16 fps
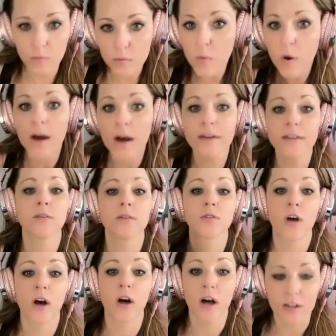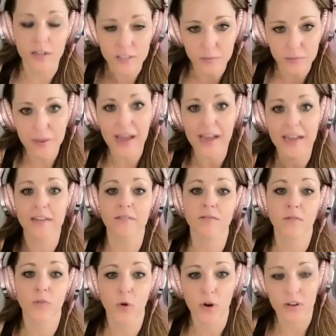walked those right. halls back and
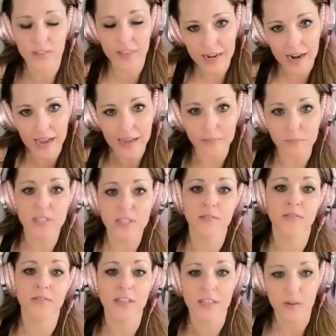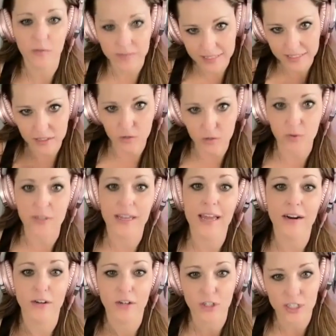forth? And I'm just feeling residual
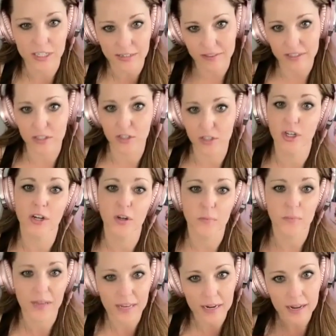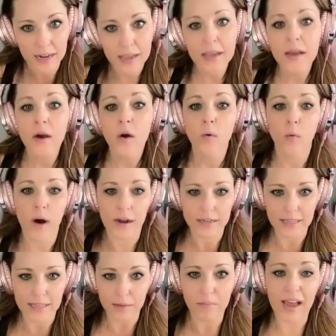energy of this gentleman mm-hmm.
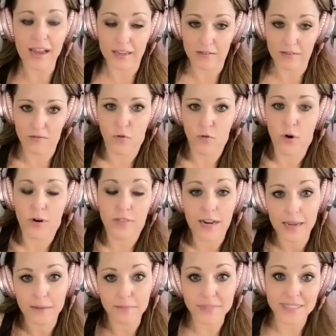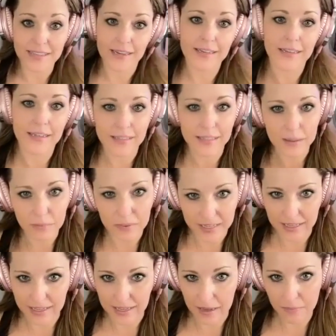walking mm-hmm. back and forth. And I'm psychically
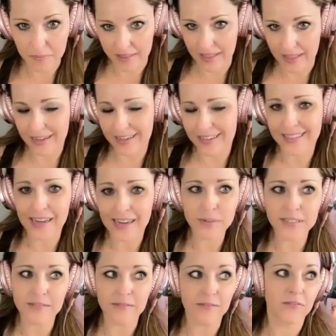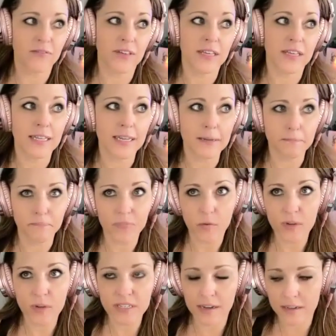picking up on that because I wasn't feeling,
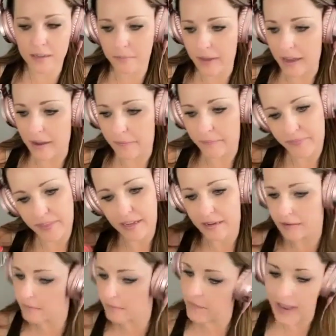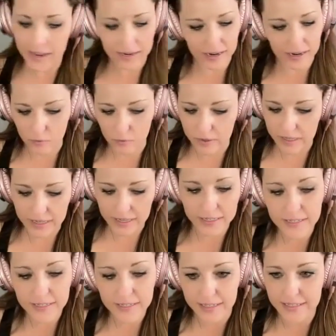we talk about, and Matt and I will get
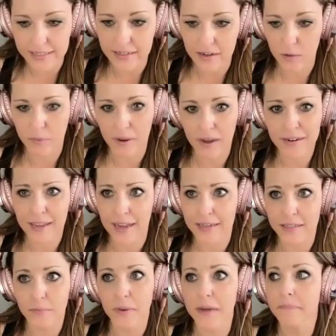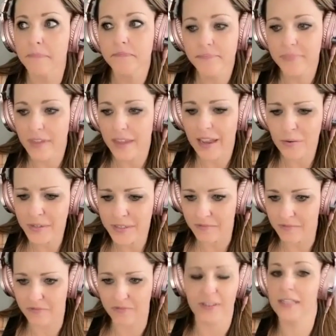into this in our podcast, but I
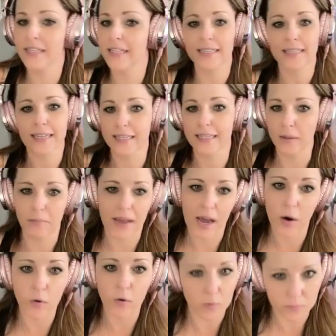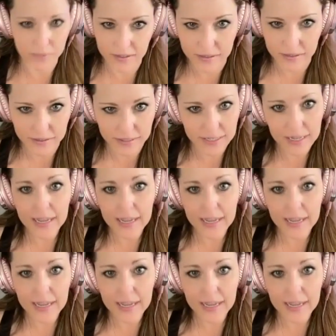wasn't feeling like the power build